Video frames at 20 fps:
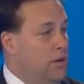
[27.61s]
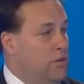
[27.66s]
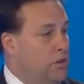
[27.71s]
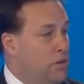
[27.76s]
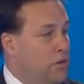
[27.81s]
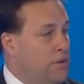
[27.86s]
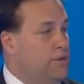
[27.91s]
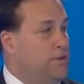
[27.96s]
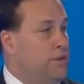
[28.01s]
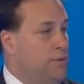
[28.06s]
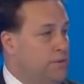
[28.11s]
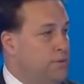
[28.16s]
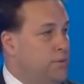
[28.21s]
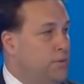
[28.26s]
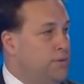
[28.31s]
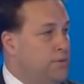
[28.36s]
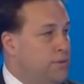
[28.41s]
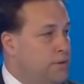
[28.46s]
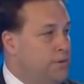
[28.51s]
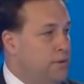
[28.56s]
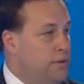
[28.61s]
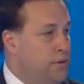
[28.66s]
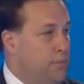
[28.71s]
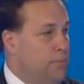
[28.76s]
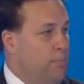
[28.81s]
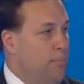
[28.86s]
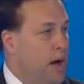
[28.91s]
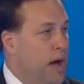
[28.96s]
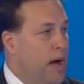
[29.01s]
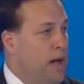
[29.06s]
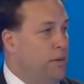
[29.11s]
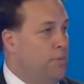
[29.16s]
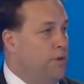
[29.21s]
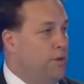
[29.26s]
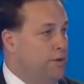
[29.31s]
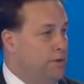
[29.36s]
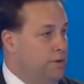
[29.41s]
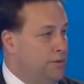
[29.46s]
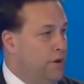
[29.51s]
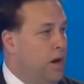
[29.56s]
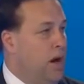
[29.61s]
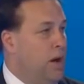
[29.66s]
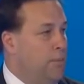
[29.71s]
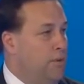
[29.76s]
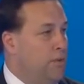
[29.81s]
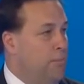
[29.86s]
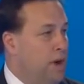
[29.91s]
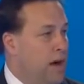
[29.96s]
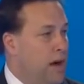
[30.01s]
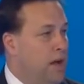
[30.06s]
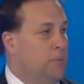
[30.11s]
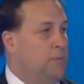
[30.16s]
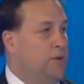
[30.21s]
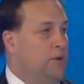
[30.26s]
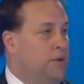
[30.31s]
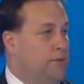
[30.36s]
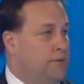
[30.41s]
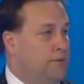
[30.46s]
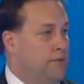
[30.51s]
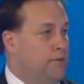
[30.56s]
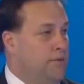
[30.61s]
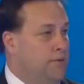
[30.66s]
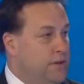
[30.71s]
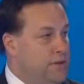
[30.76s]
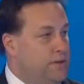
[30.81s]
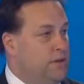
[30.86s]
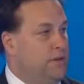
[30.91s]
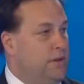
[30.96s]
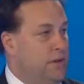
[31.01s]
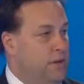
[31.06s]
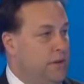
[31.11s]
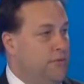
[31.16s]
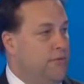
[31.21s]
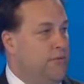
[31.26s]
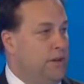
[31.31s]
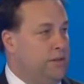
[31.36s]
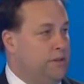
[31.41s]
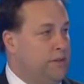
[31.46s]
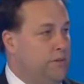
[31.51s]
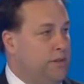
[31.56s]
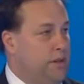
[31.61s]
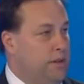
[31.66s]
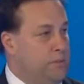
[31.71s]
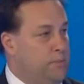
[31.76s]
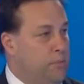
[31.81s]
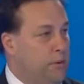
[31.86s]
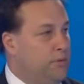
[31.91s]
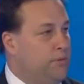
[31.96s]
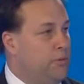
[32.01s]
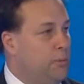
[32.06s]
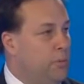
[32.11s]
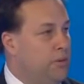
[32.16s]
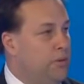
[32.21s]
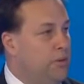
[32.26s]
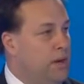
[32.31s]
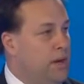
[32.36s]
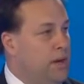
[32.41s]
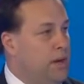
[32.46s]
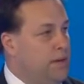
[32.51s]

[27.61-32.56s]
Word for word: use the resources of the Parliament and the time of the Parliament as efficiently and effectively as possible